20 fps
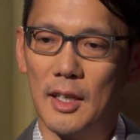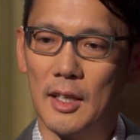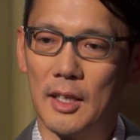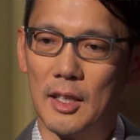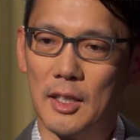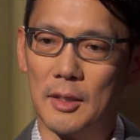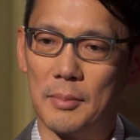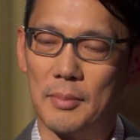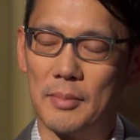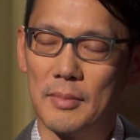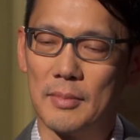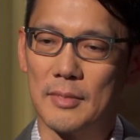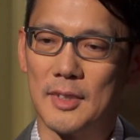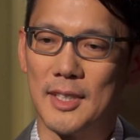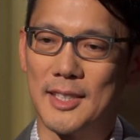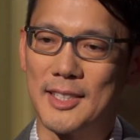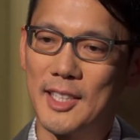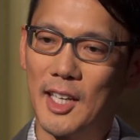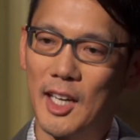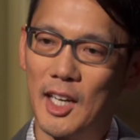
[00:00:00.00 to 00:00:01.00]
Um,
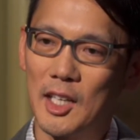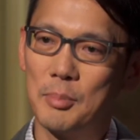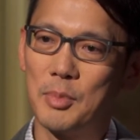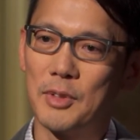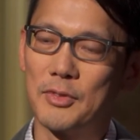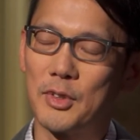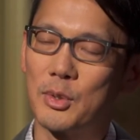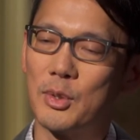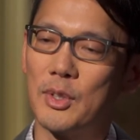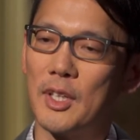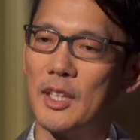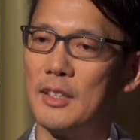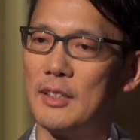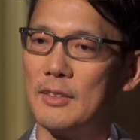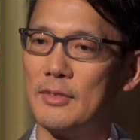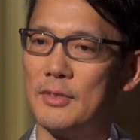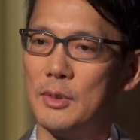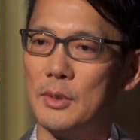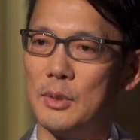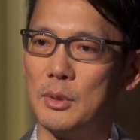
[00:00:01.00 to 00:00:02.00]
the type of
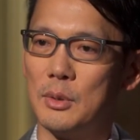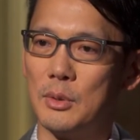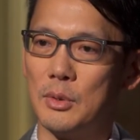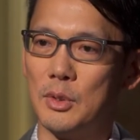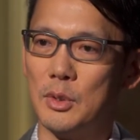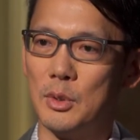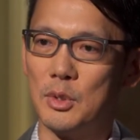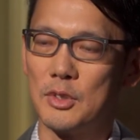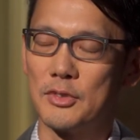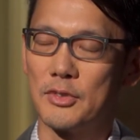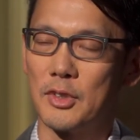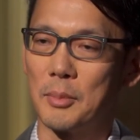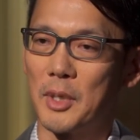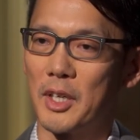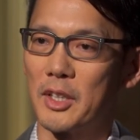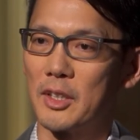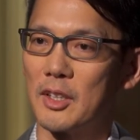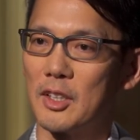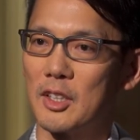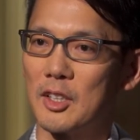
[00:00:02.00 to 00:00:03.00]
creative you use for
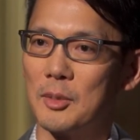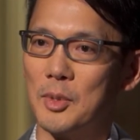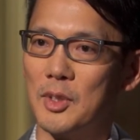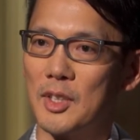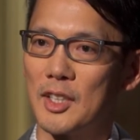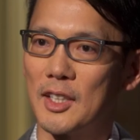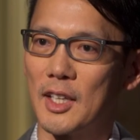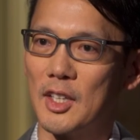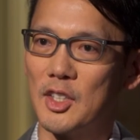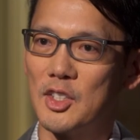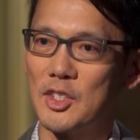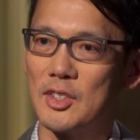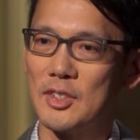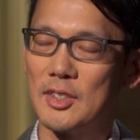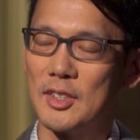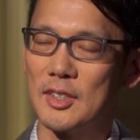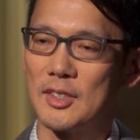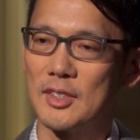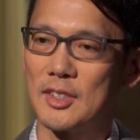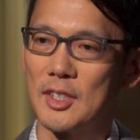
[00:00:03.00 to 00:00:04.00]
marketing
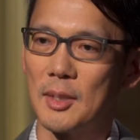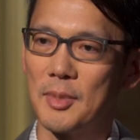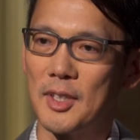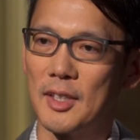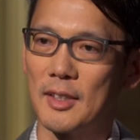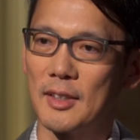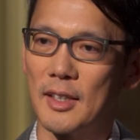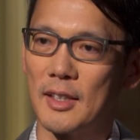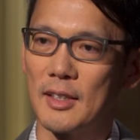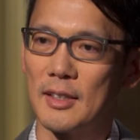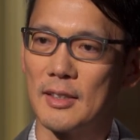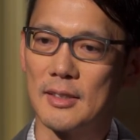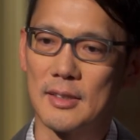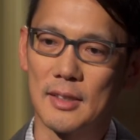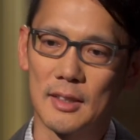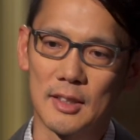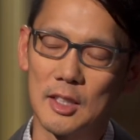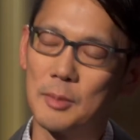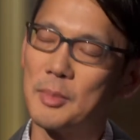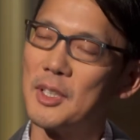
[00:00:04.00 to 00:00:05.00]
communications is something that
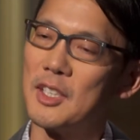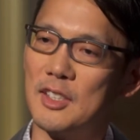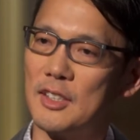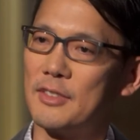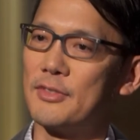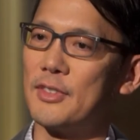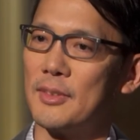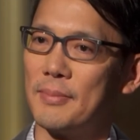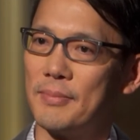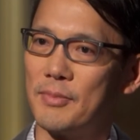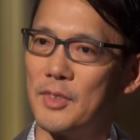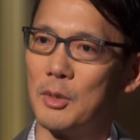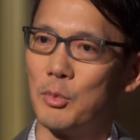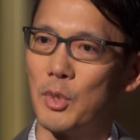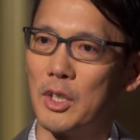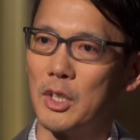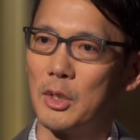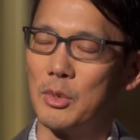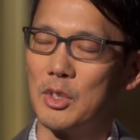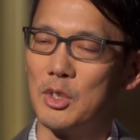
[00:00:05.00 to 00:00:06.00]
is a little bit different than
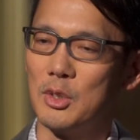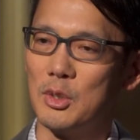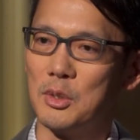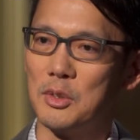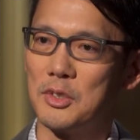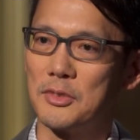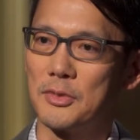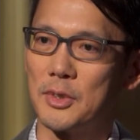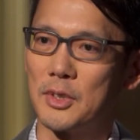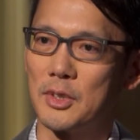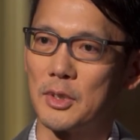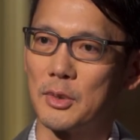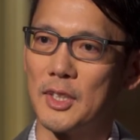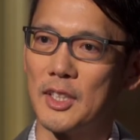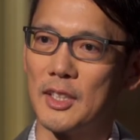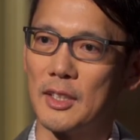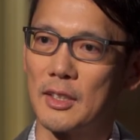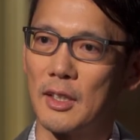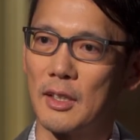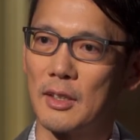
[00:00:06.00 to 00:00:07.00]
what you would use for a
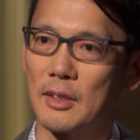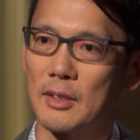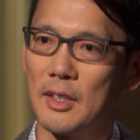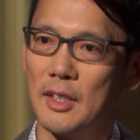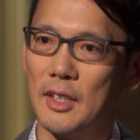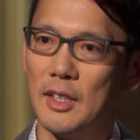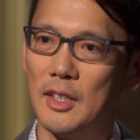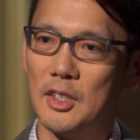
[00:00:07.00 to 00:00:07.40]
greeting card.